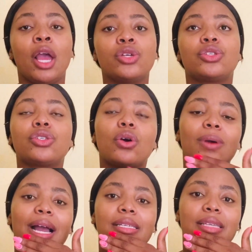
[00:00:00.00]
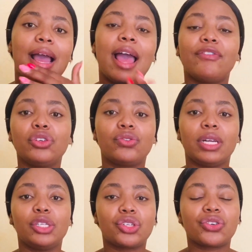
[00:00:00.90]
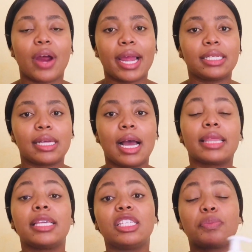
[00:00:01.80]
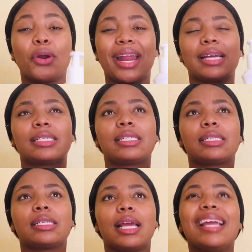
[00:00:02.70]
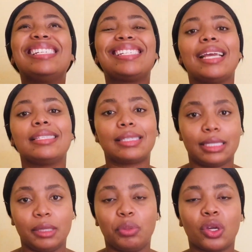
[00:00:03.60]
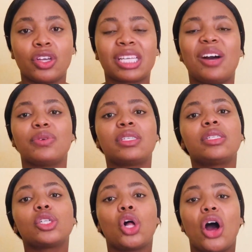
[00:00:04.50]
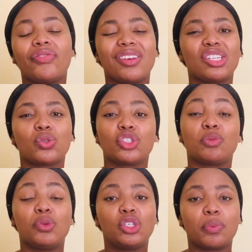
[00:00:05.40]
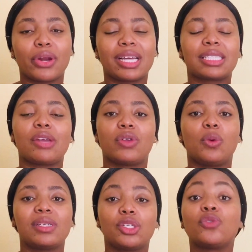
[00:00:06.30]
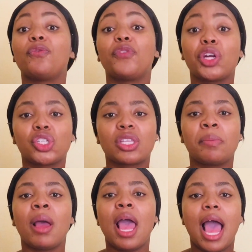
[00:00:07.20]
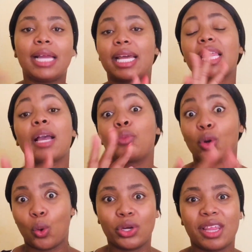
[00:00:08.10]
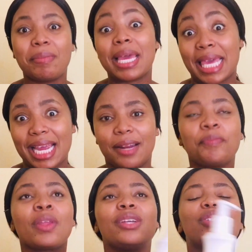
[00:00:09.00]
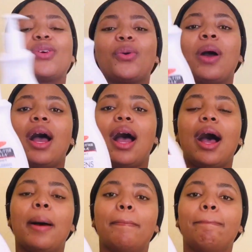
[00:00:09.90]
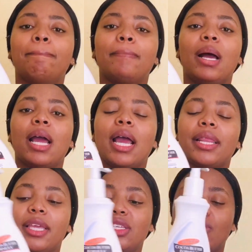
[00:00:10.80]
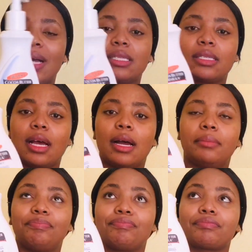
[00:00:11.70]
so guys i haven't really tried uh, these products intensely because I was still on the Naturals Beauty products. I really wanted to finish them and I think I'm going to order them again. So, um, these ones um